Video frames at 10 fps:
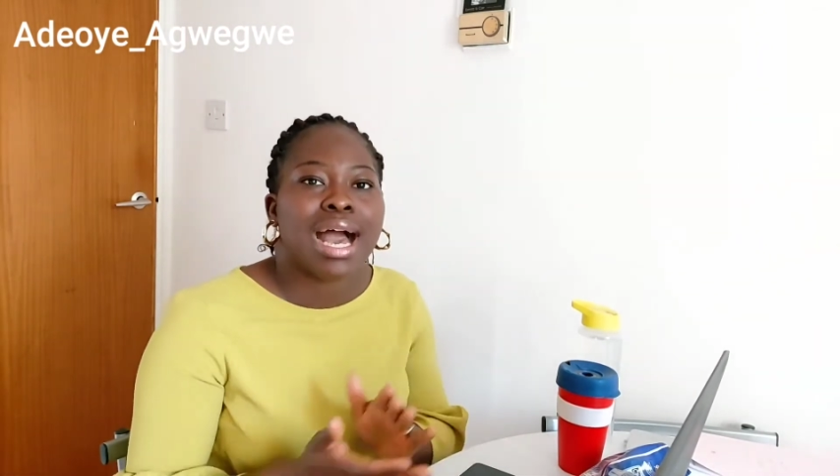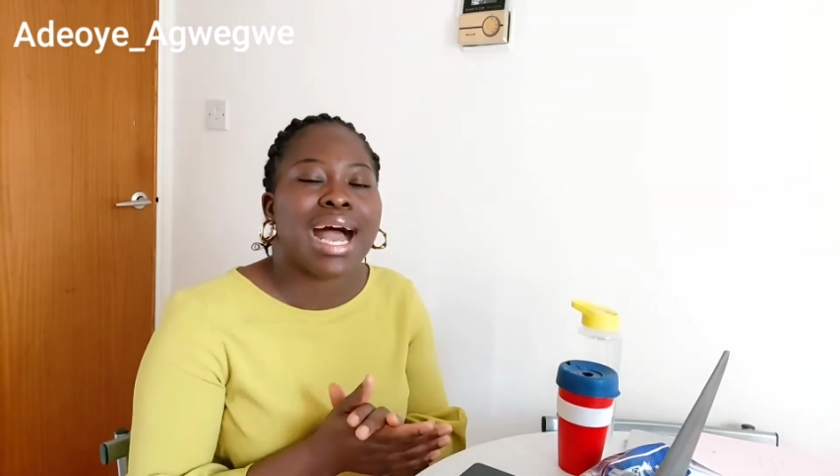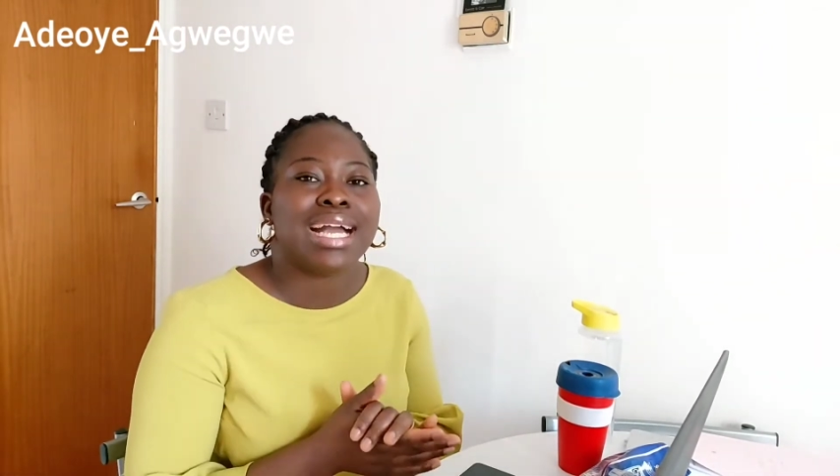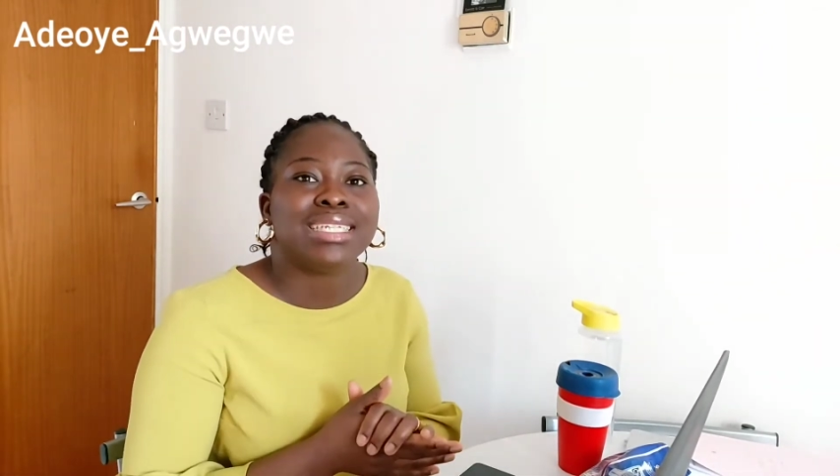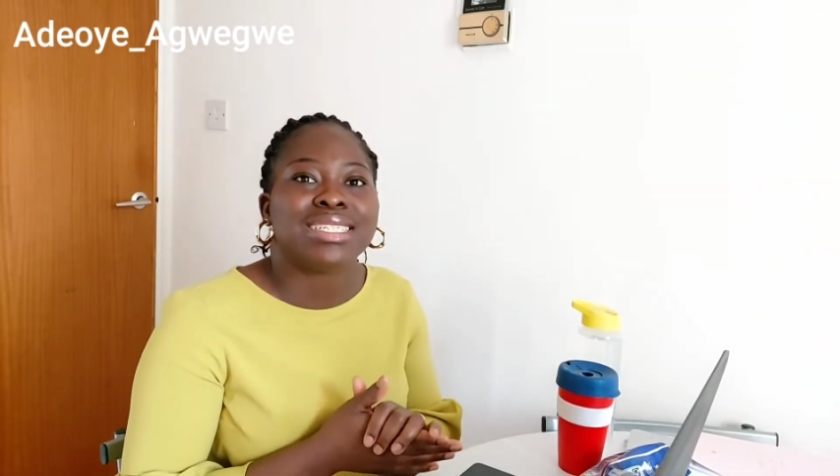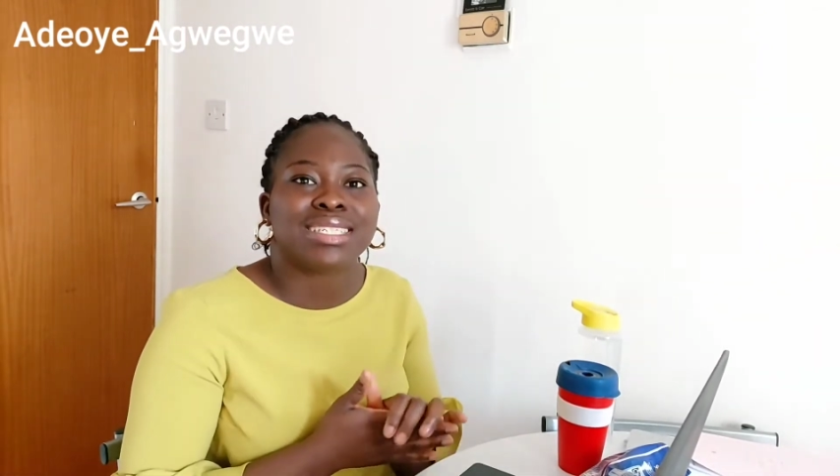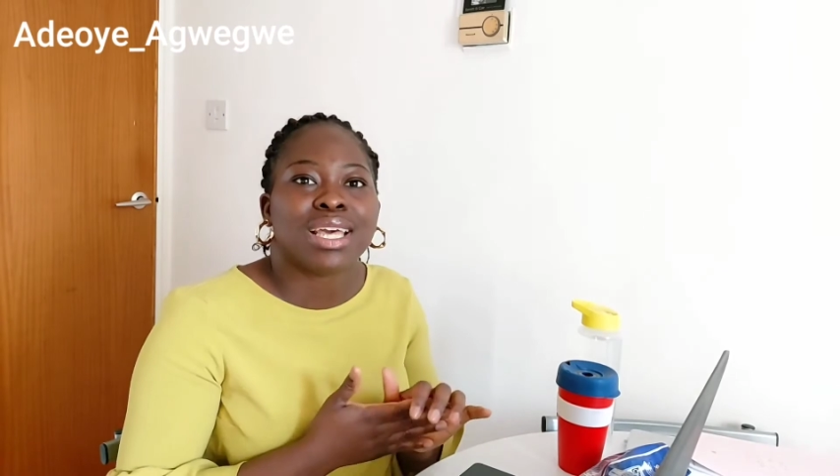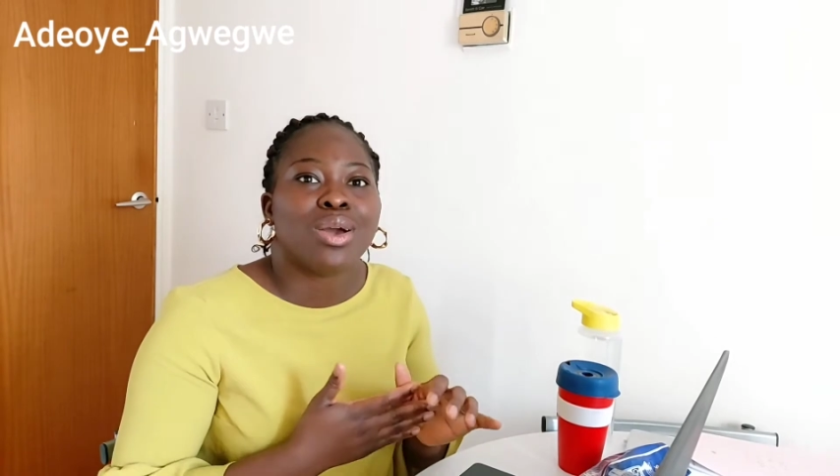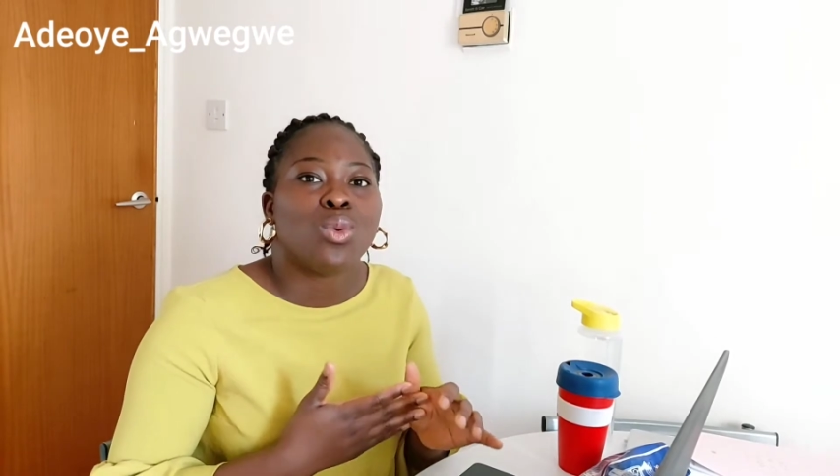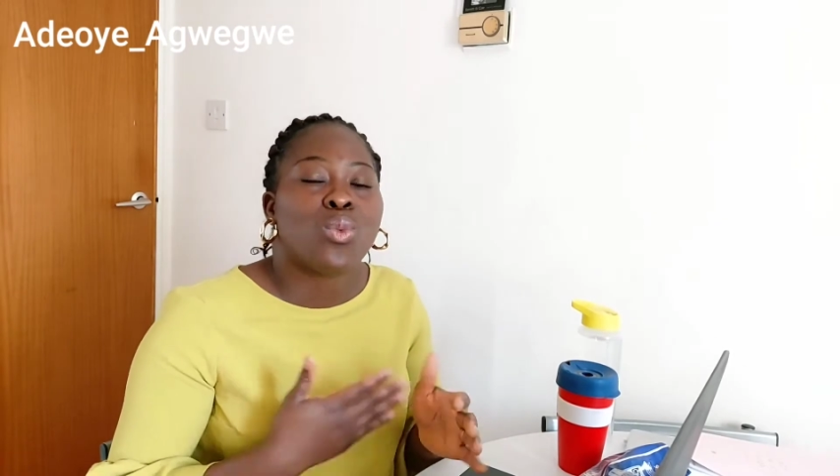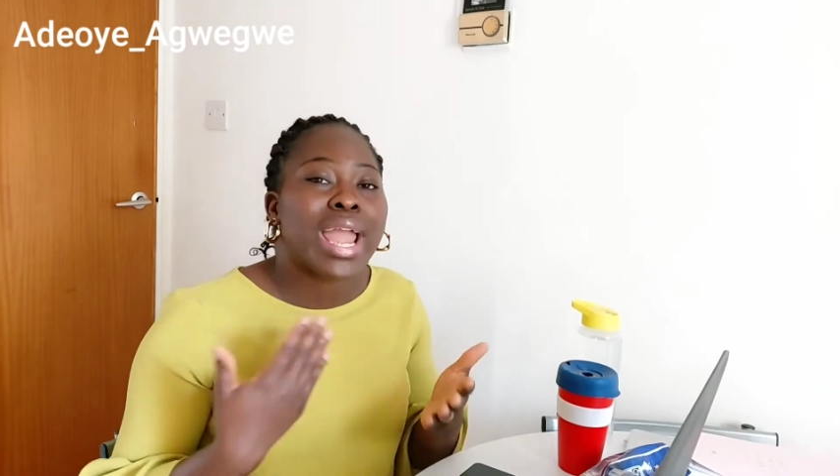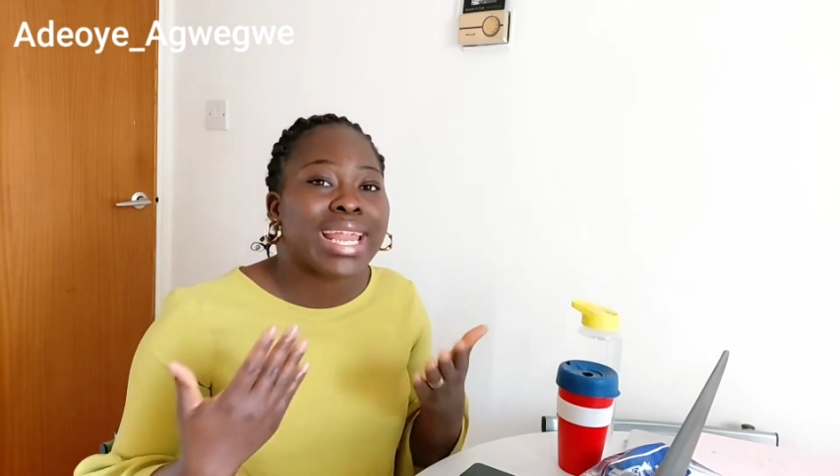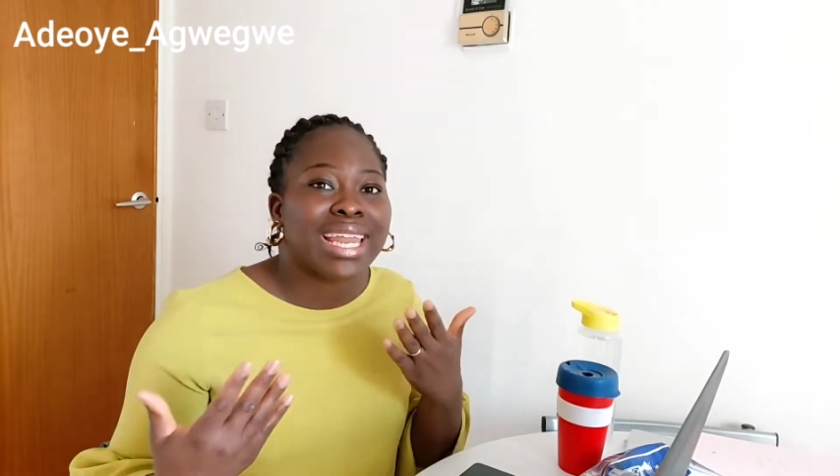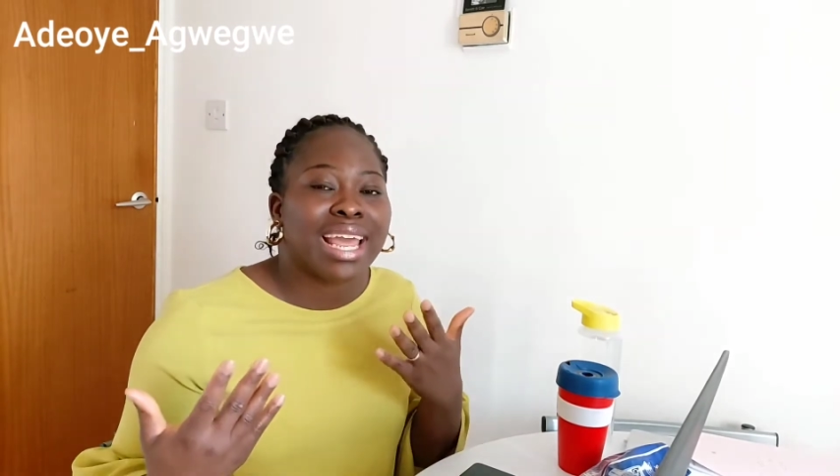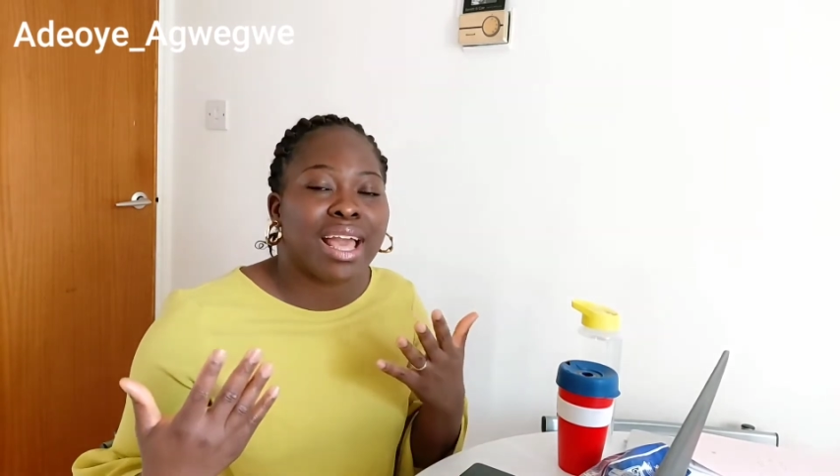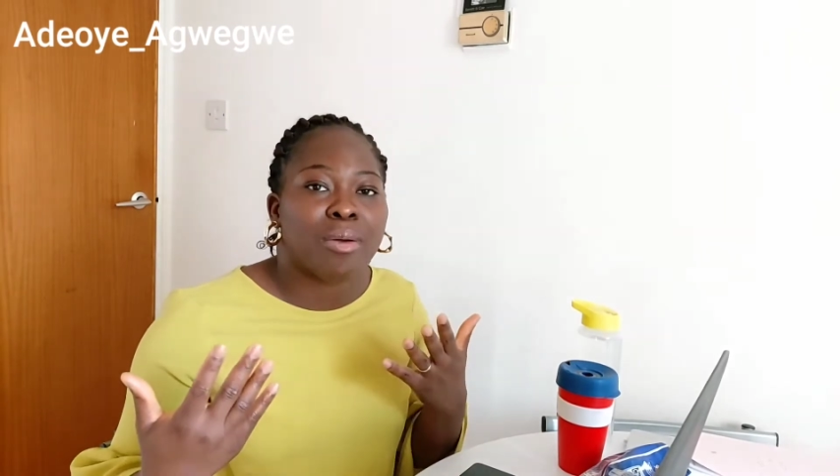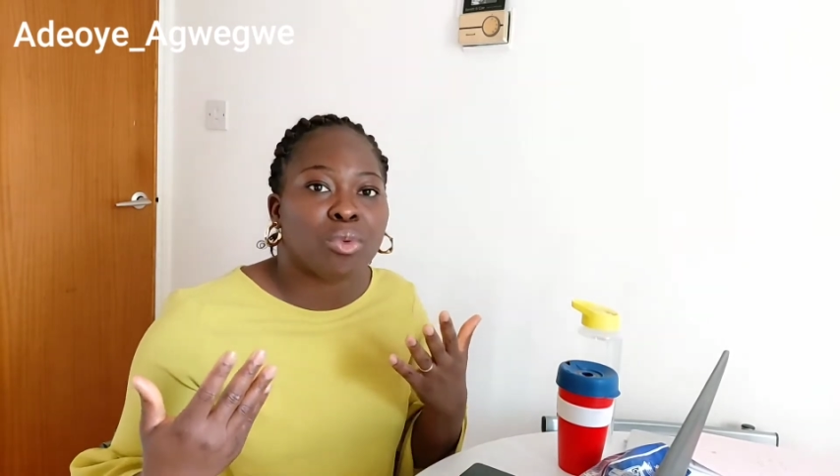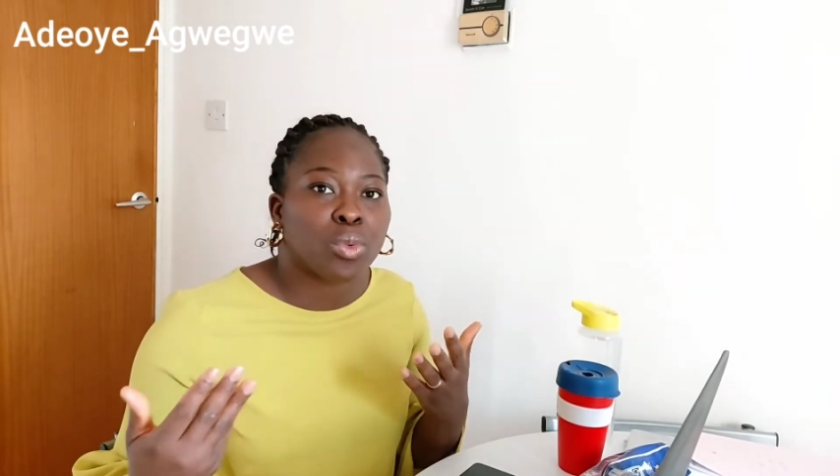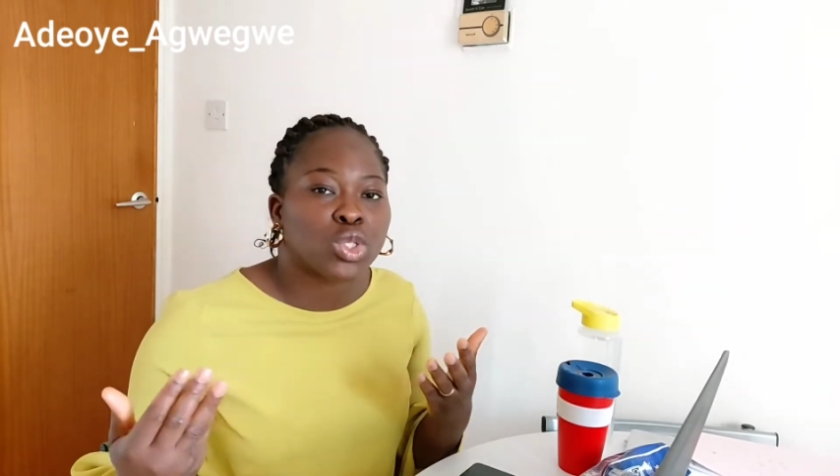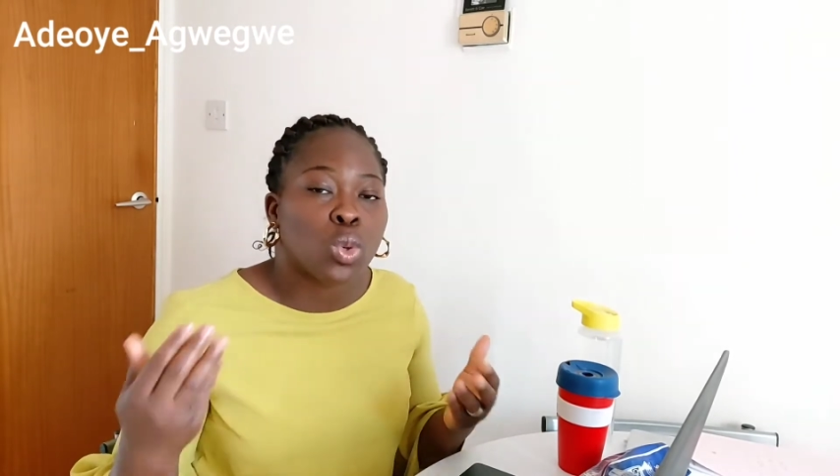And when
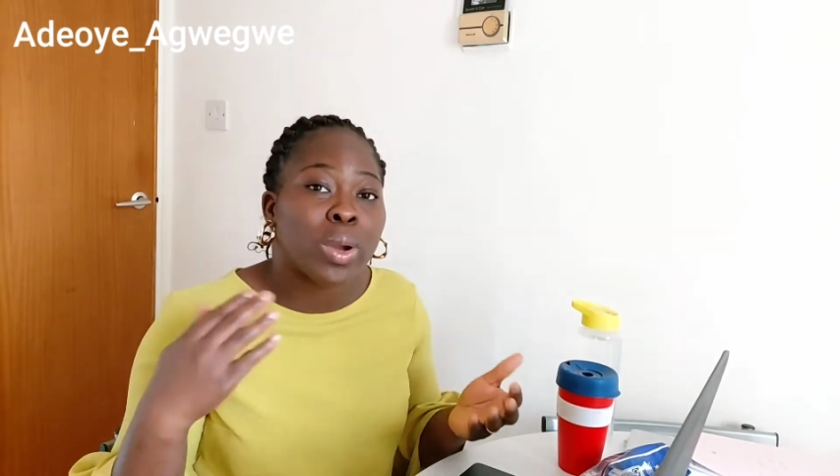I'm